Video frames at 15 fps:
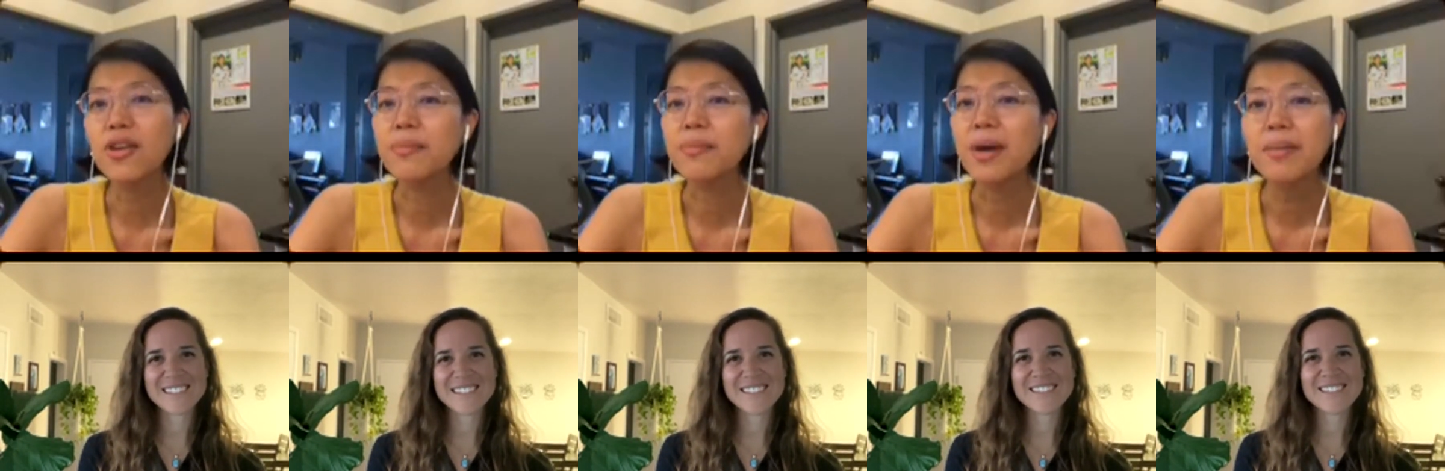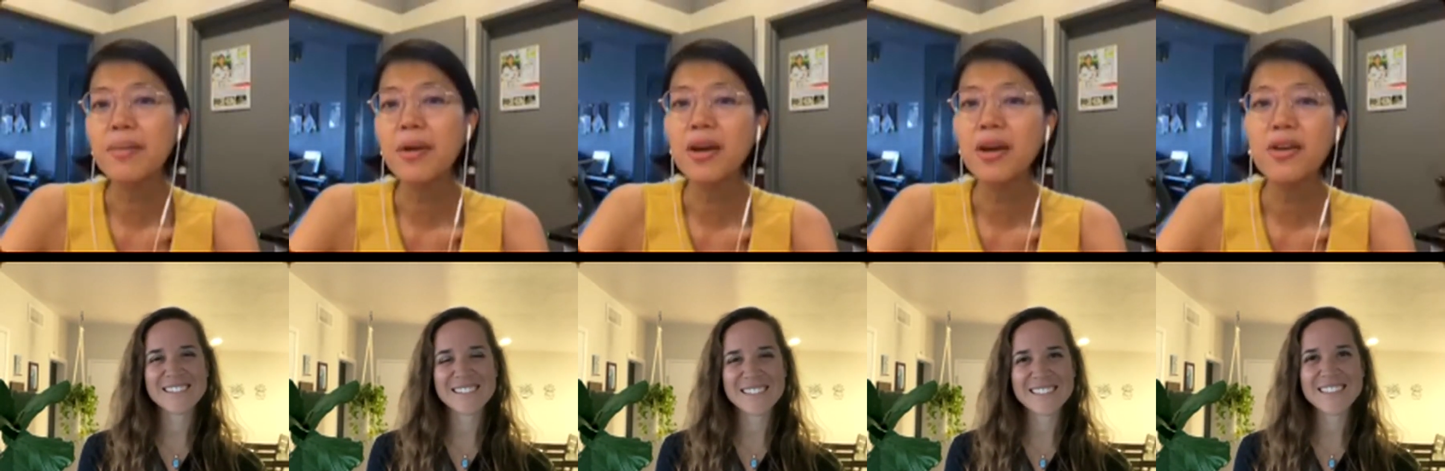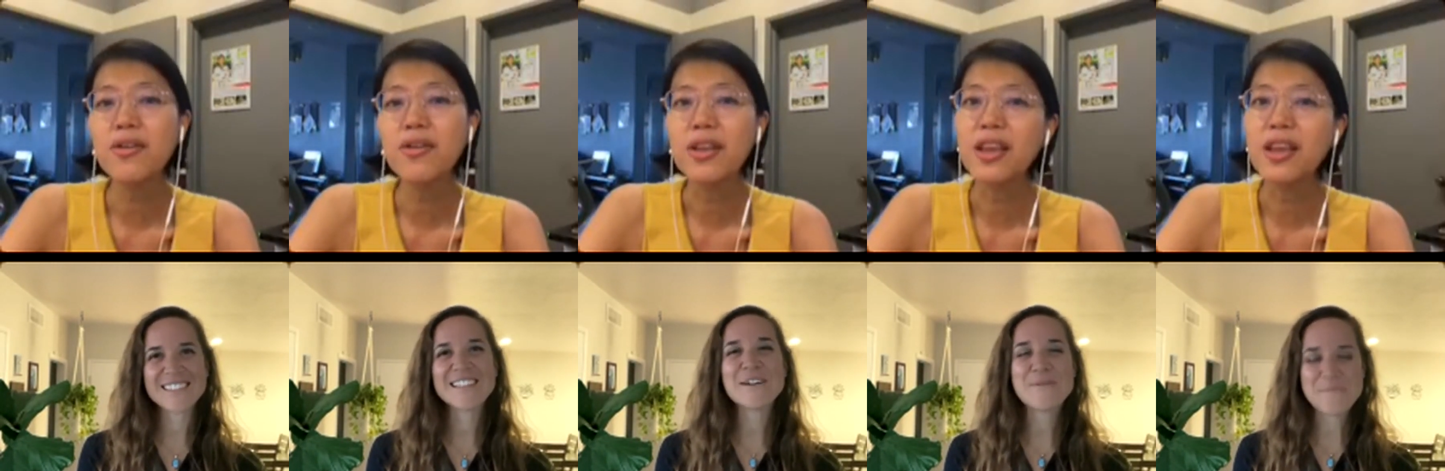Speaker 1: in my
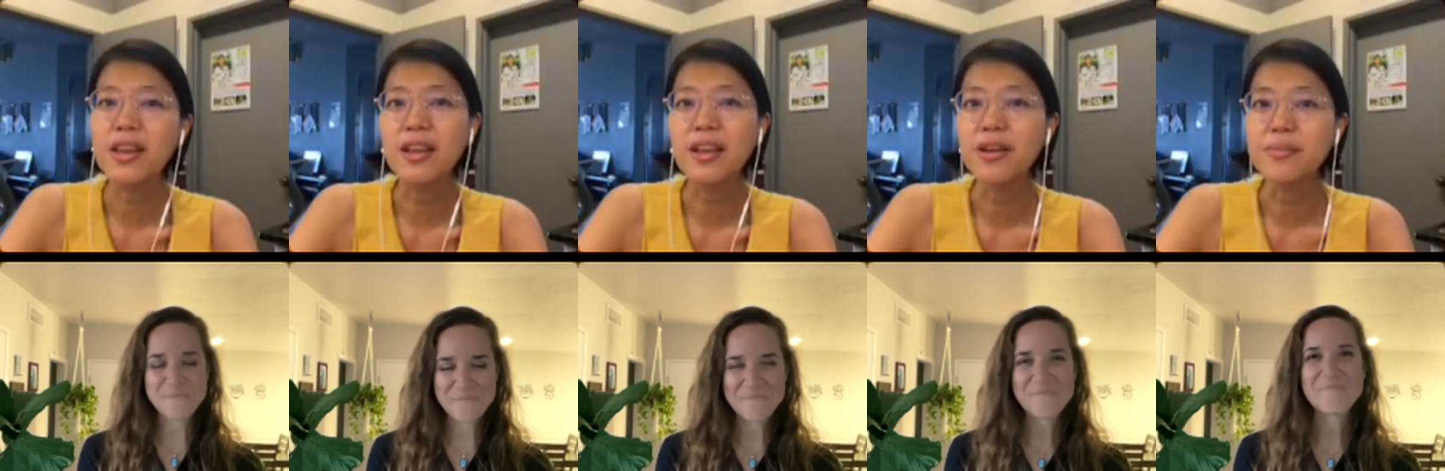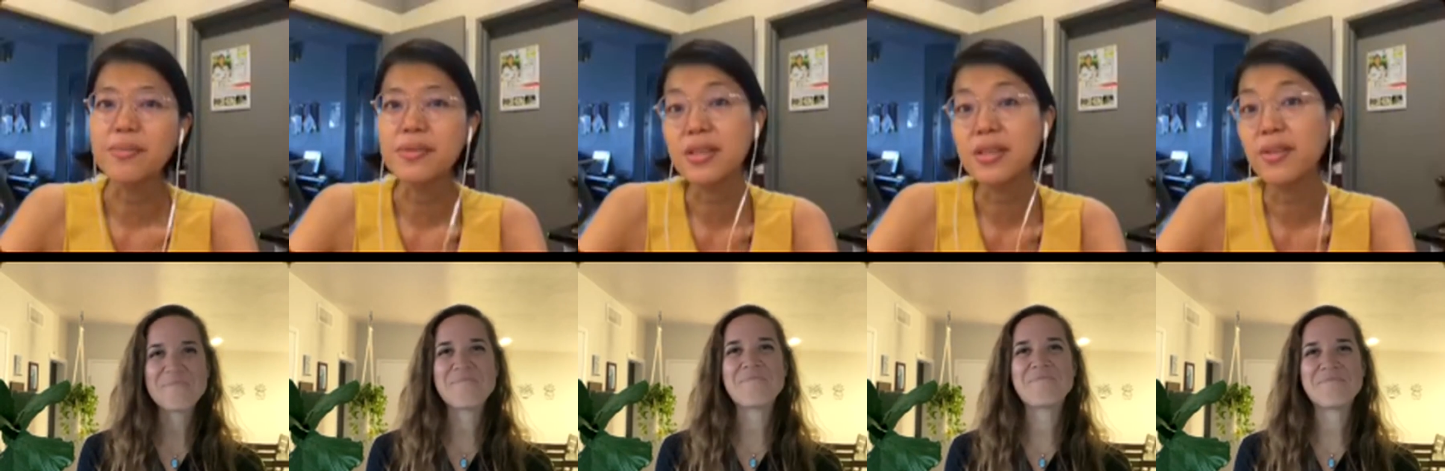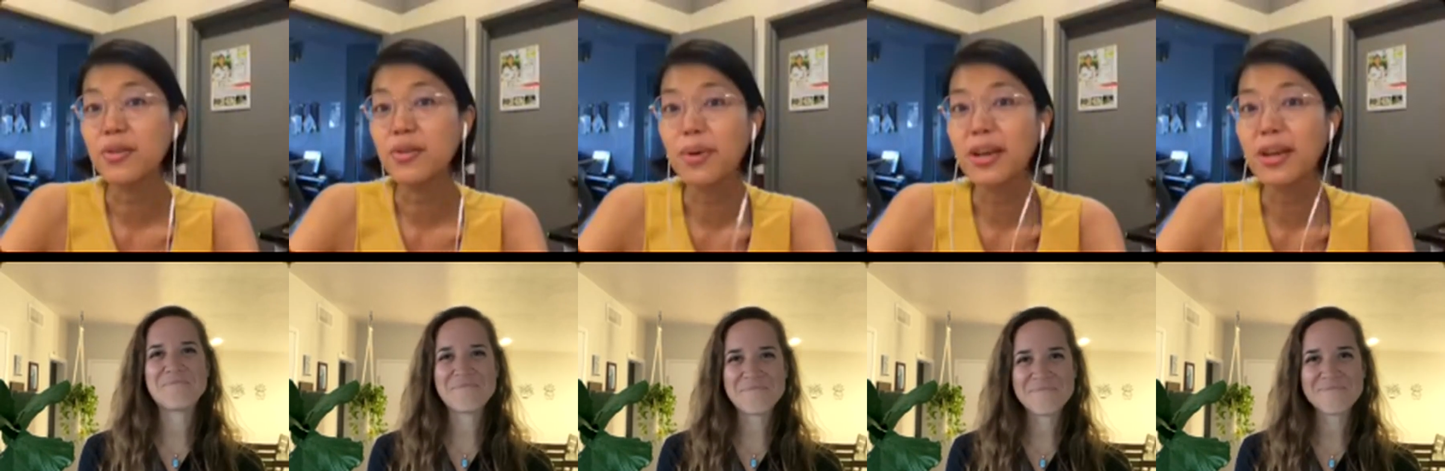bio and then um, see
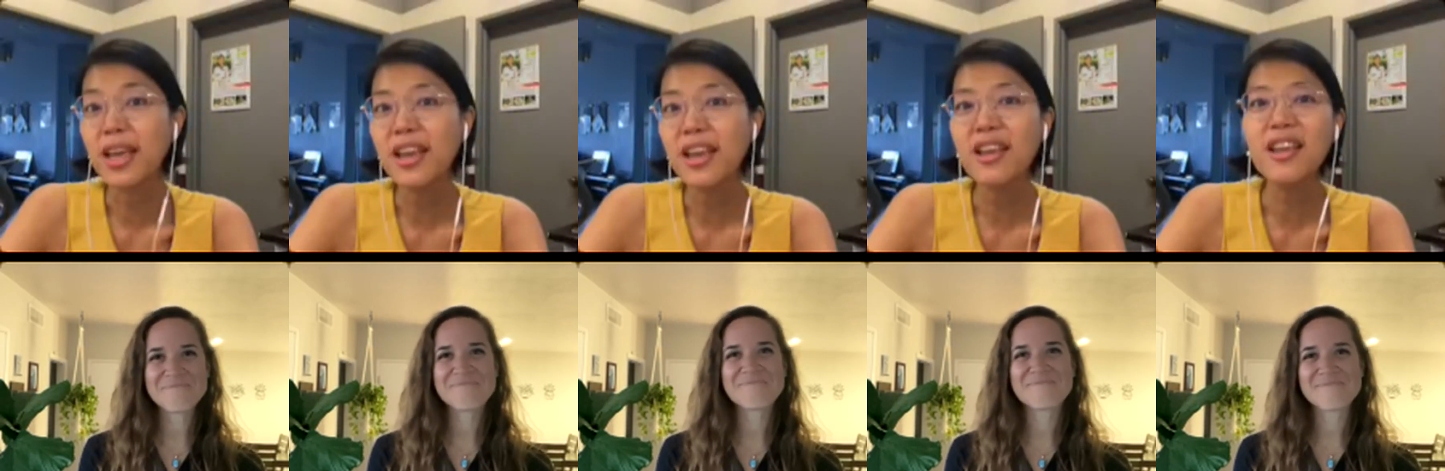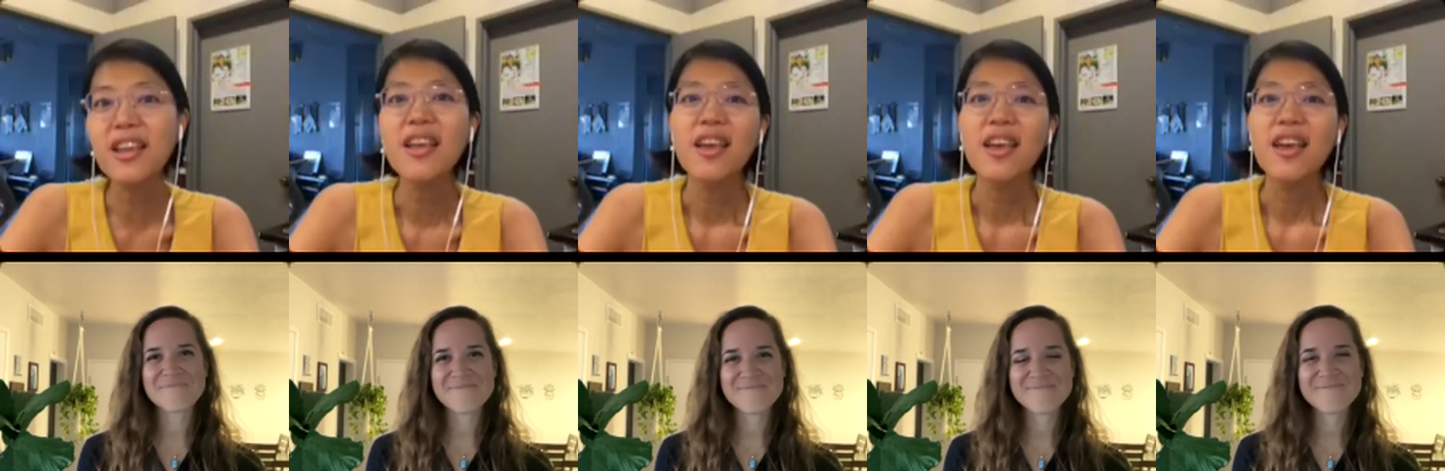if you want to get it.